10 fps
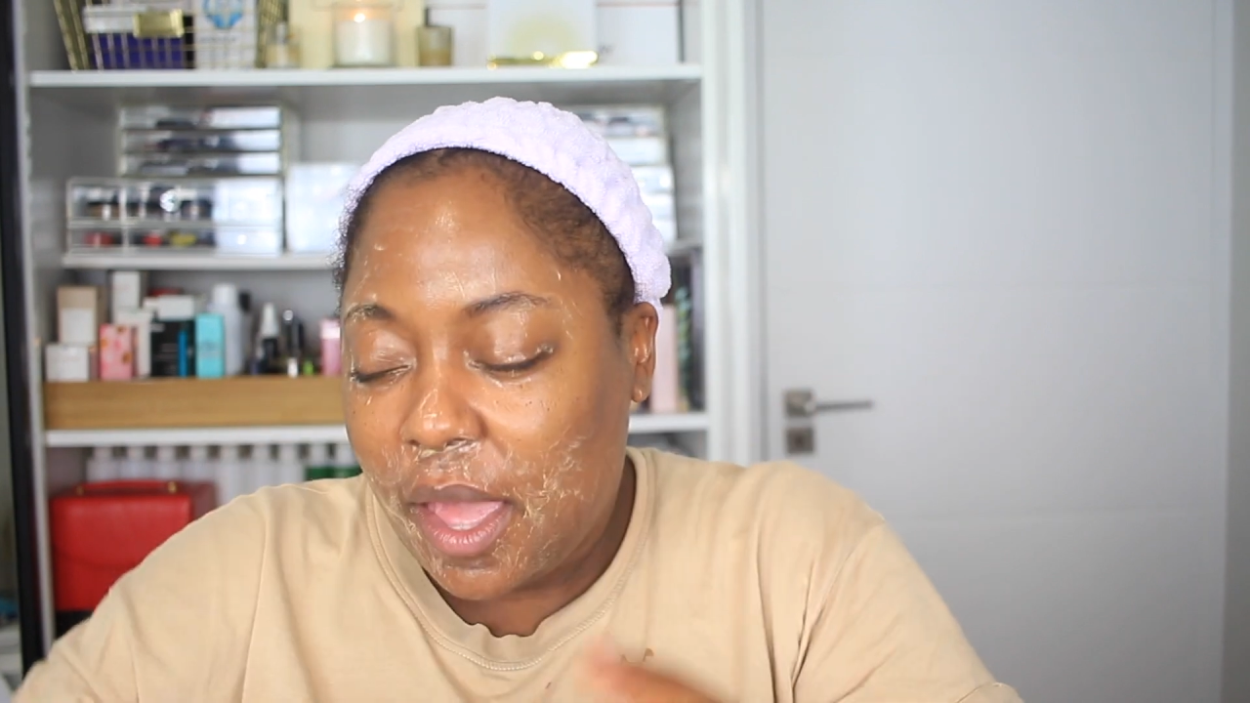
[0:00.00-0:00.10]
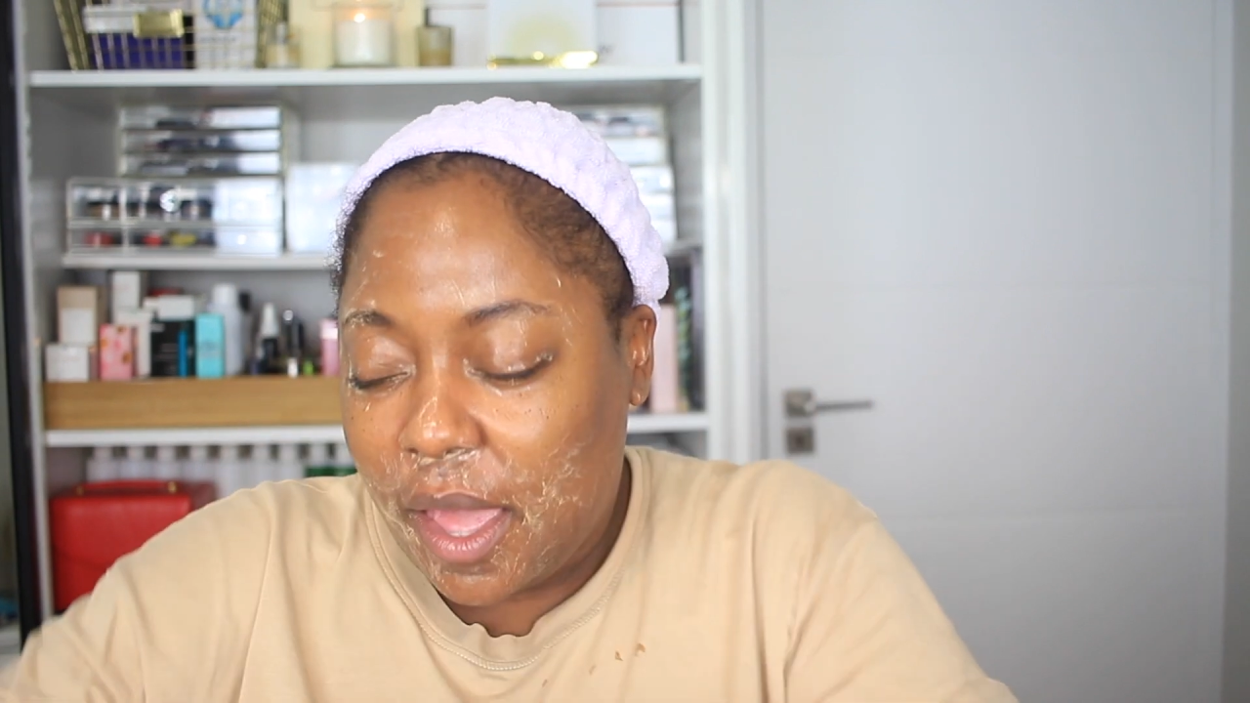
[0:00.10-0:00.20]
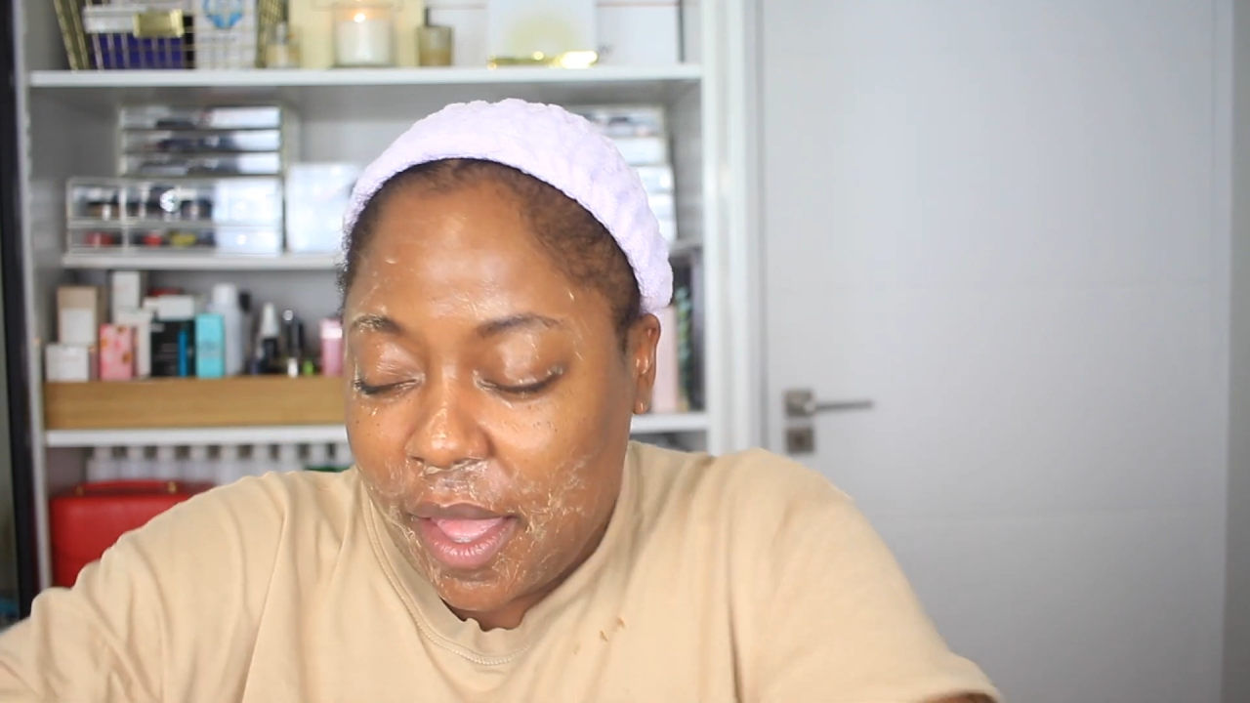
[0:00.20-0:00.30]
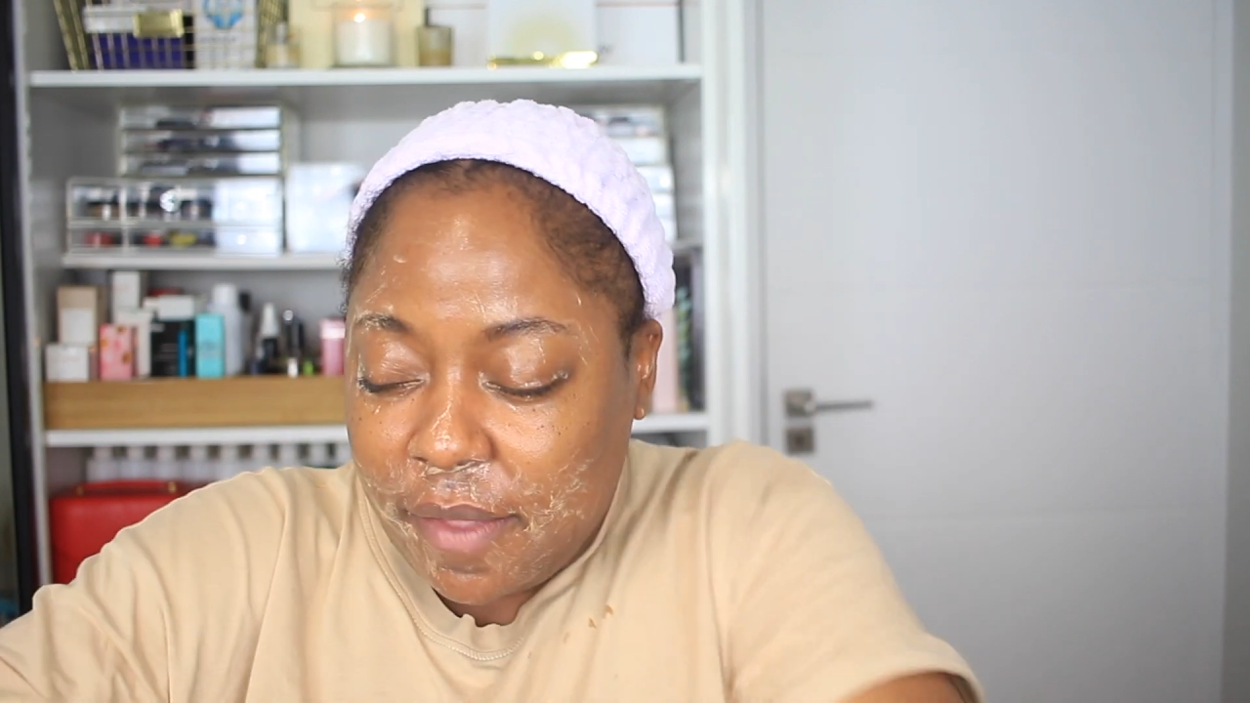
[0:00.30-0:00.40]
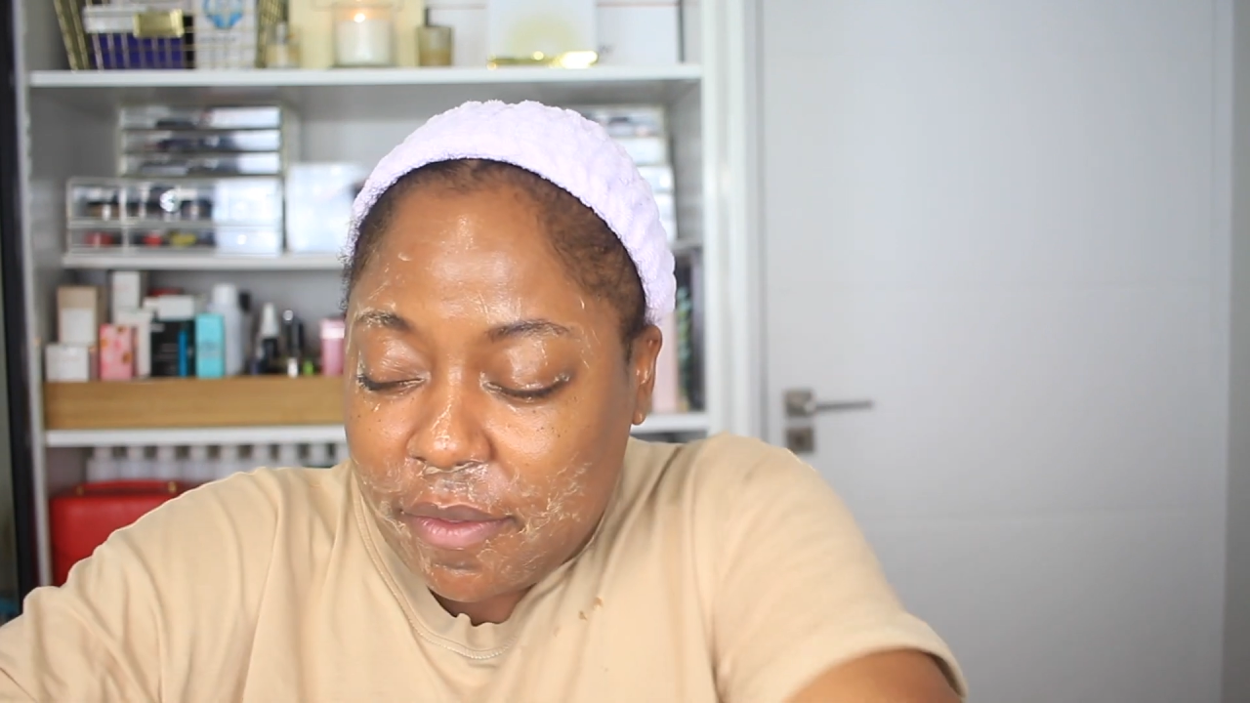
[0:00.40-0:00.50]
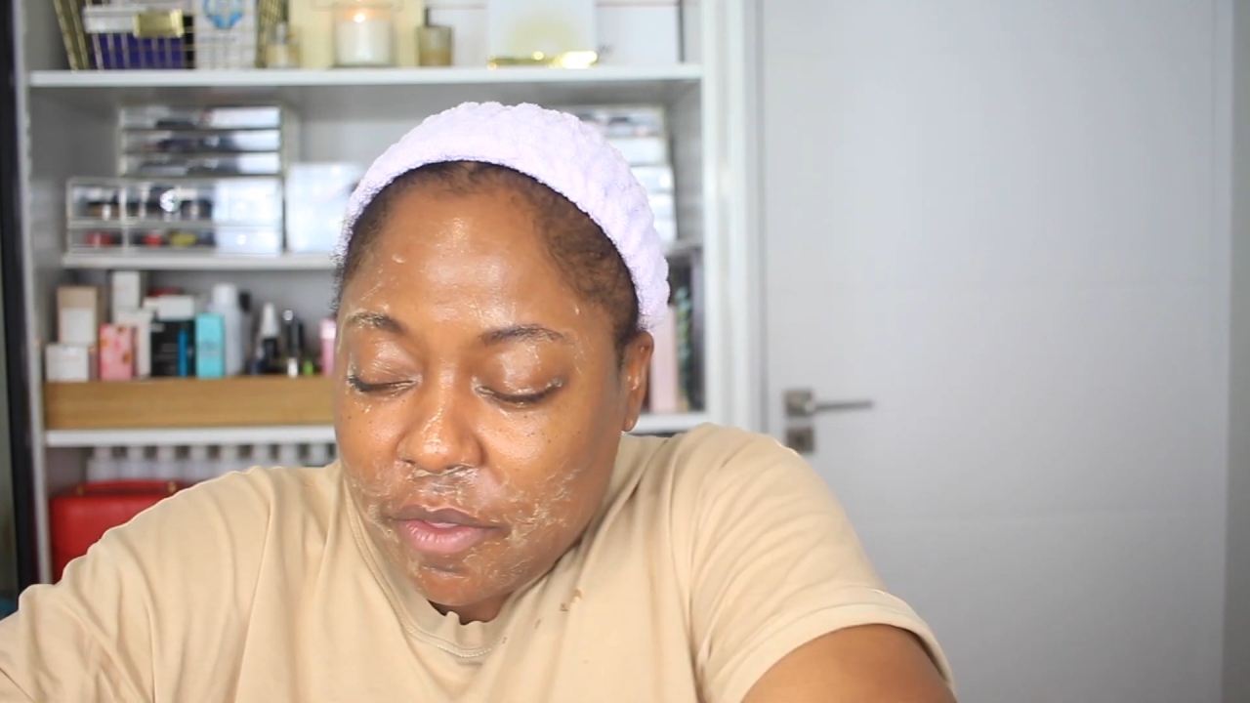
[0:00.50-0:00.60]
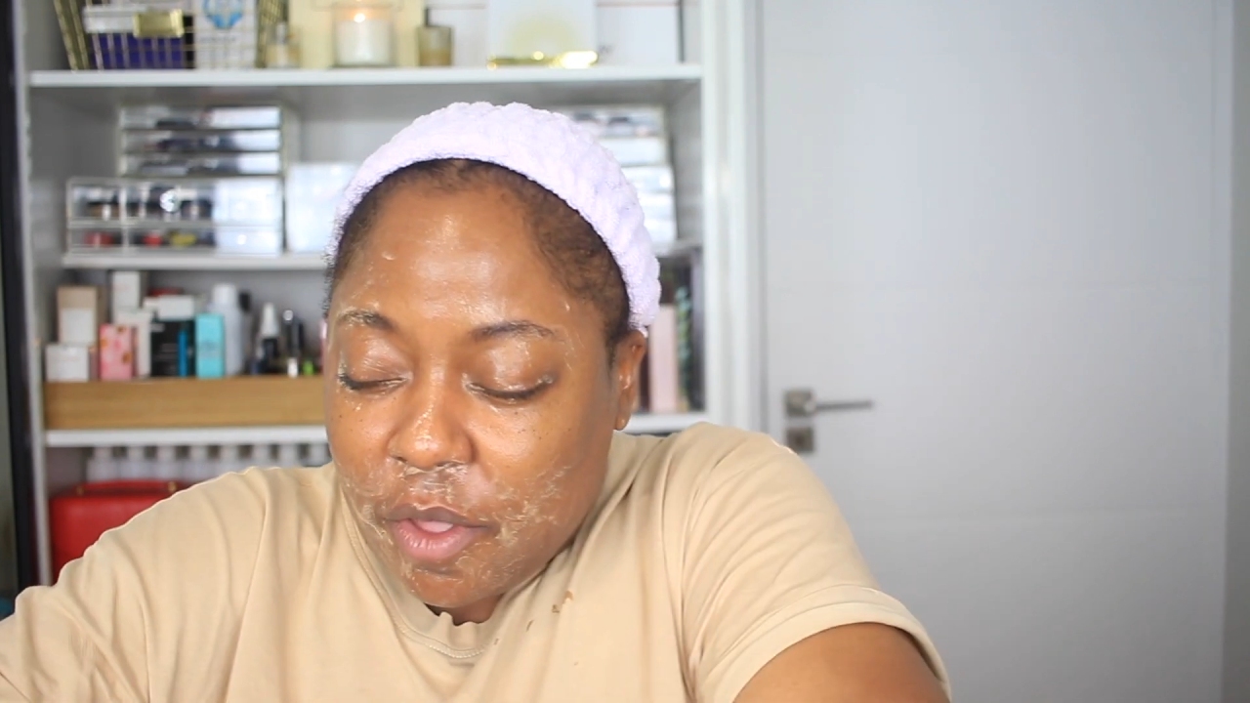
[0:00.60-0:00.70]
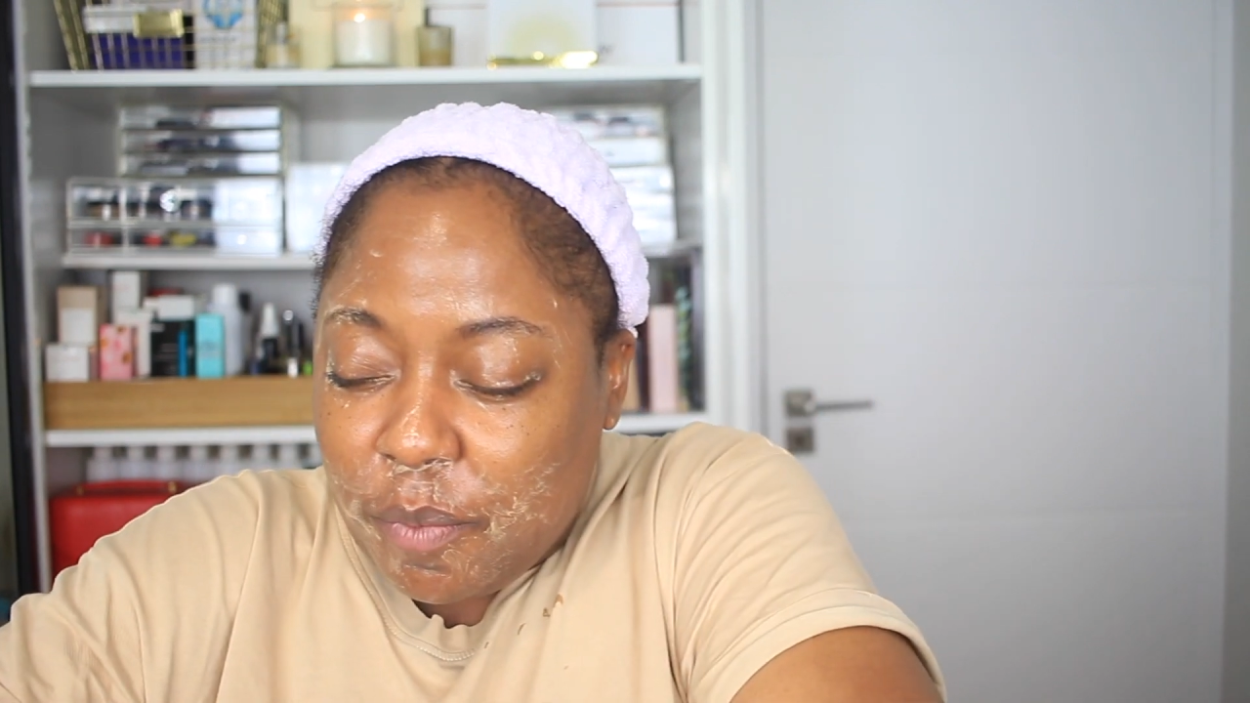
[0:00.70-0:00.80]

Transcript: And the